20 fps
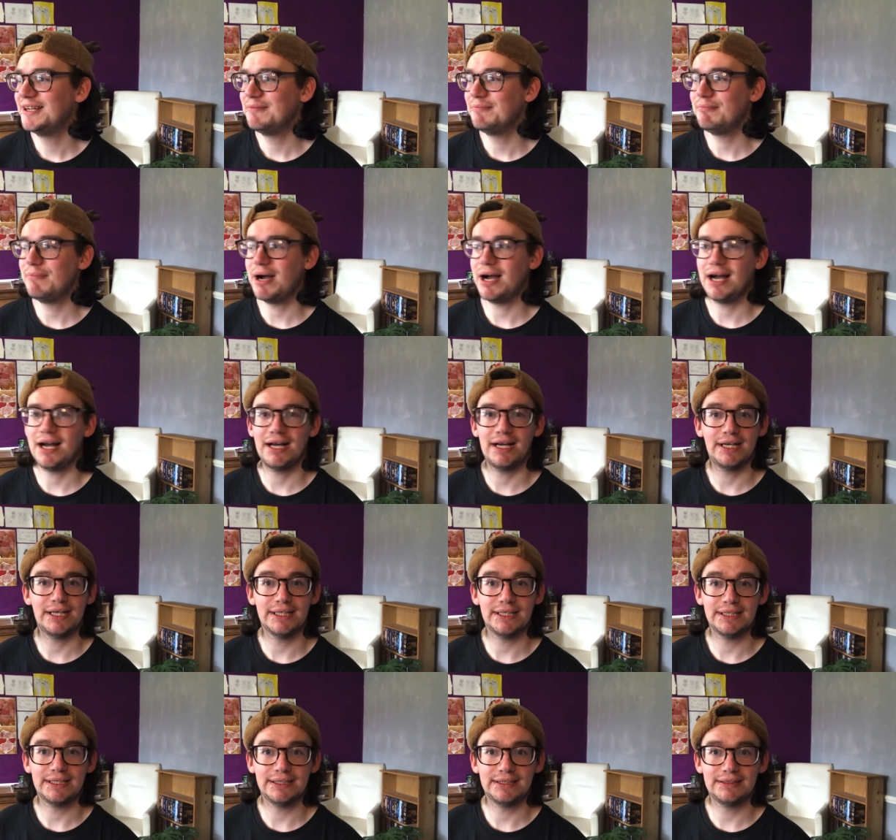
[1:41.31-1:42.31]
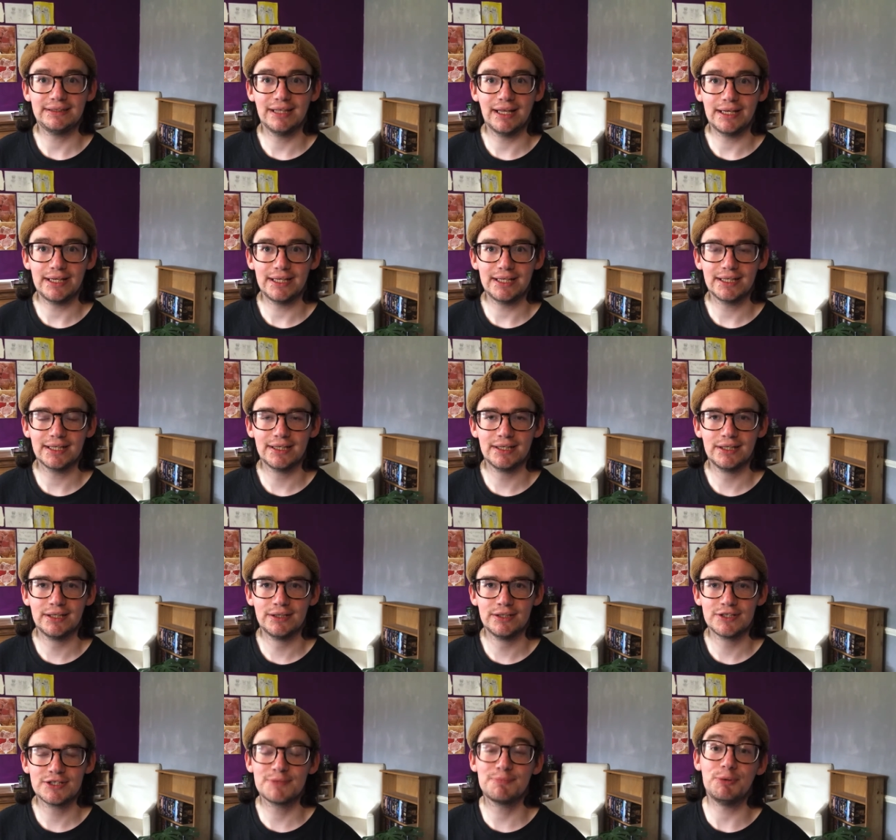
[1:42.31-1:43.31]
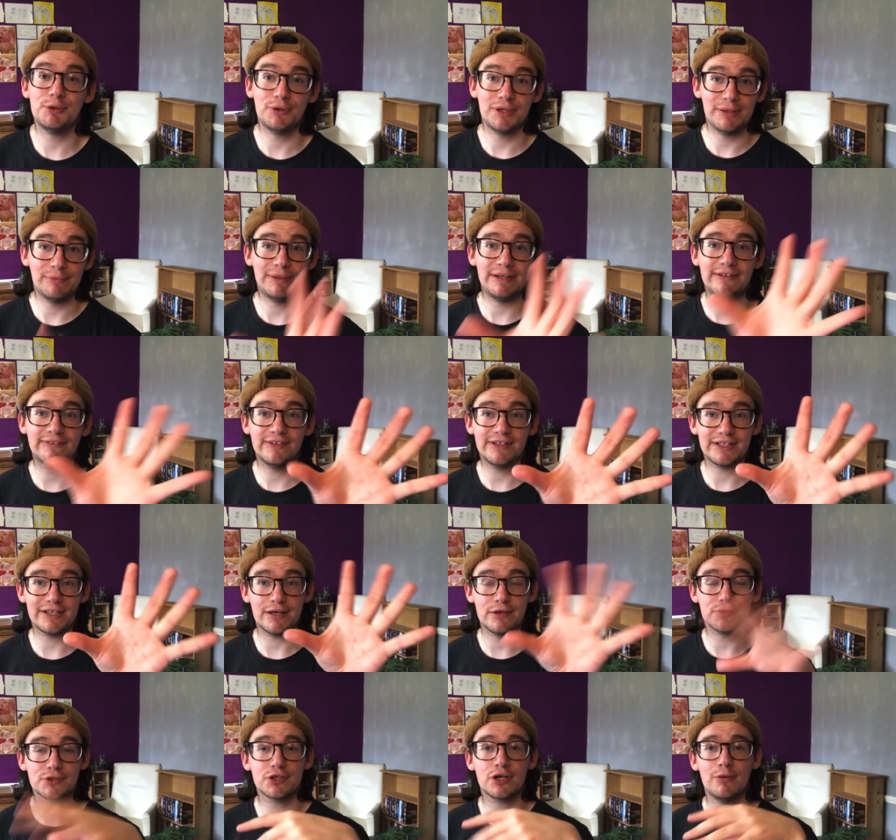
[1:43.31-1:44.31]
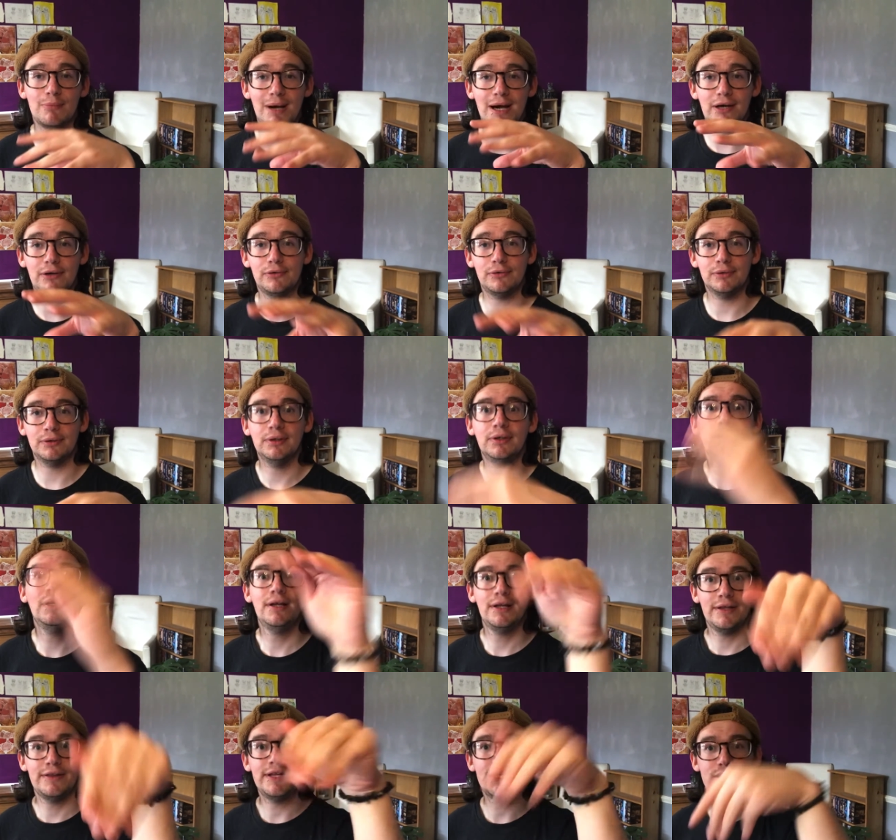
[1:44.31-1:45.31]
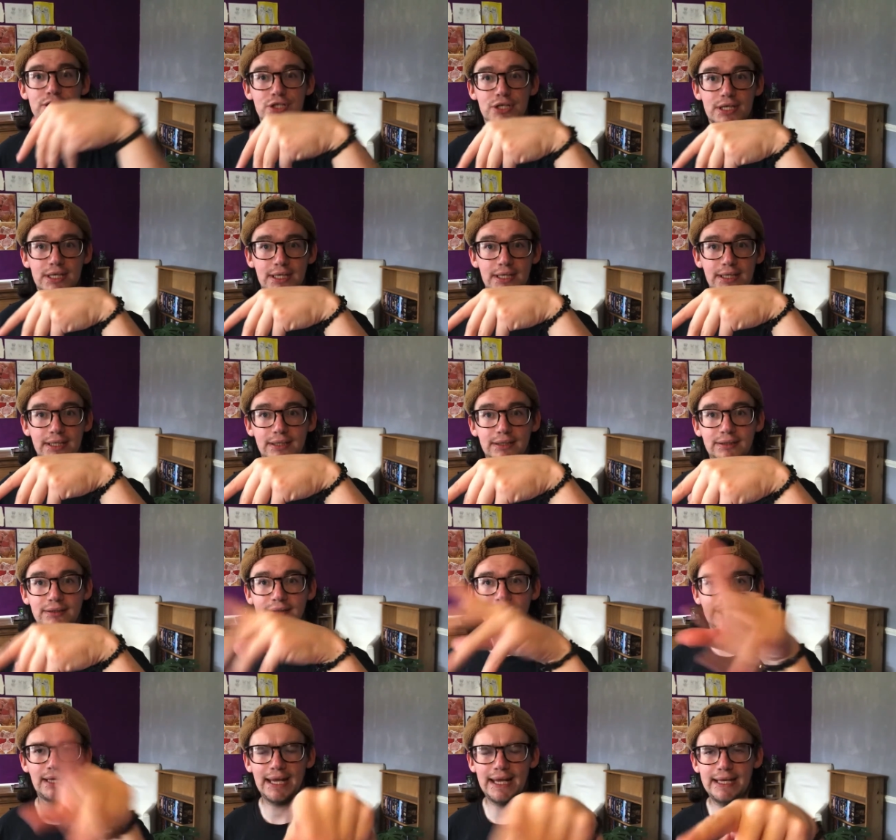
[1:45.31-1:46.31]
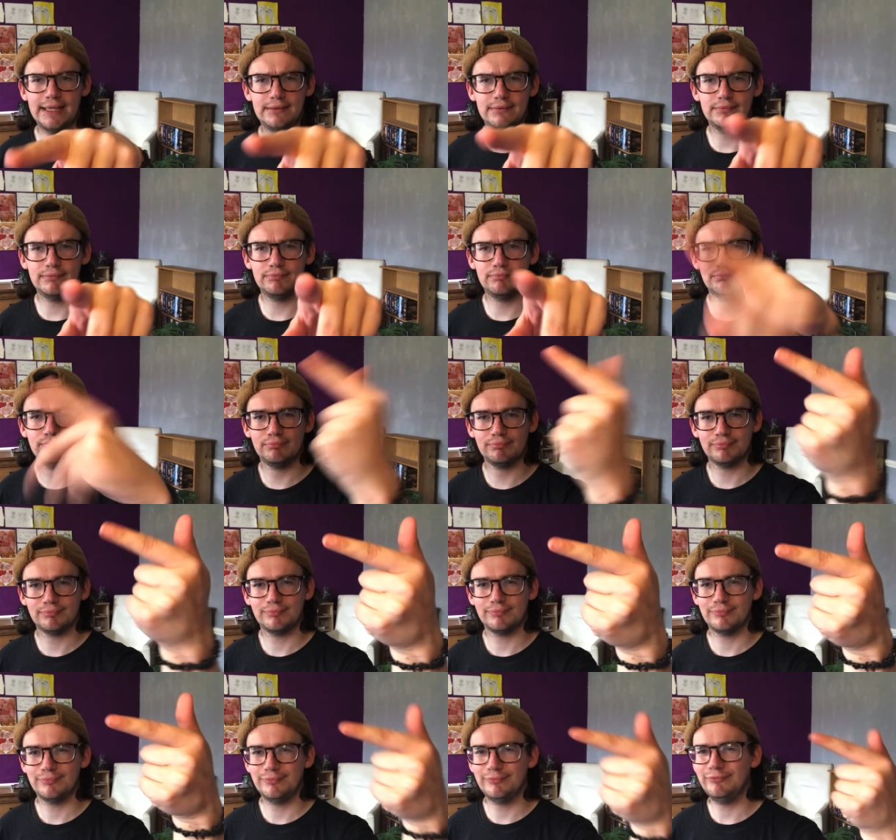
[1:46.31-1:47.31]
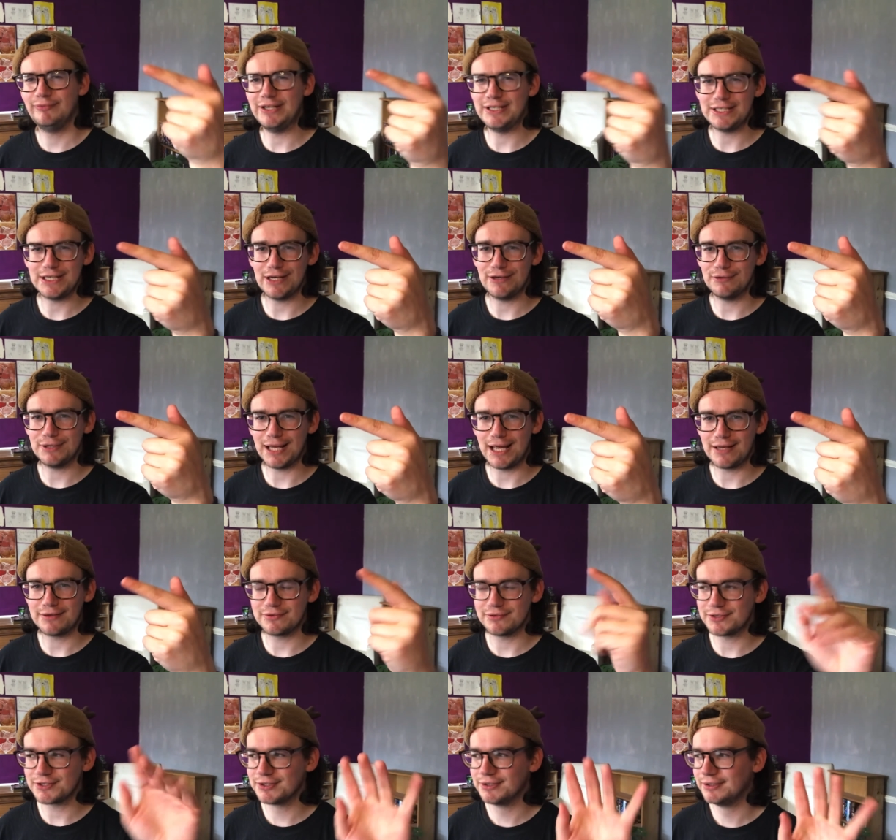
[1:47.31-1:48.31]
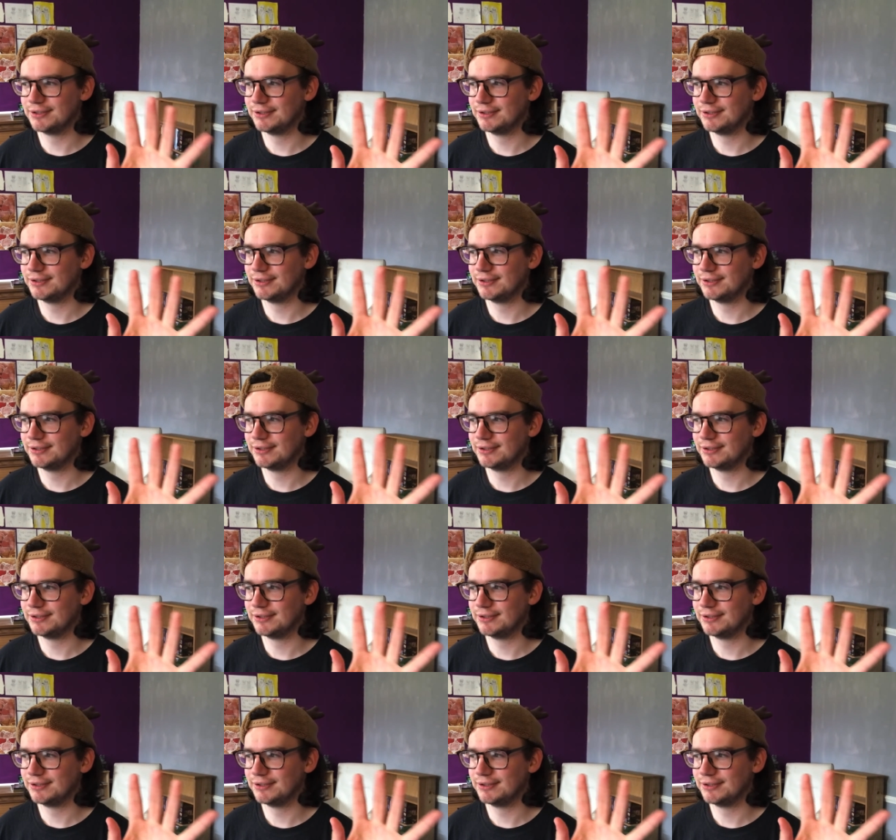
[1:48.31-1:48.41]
my like spooky week videos come out this year in video land,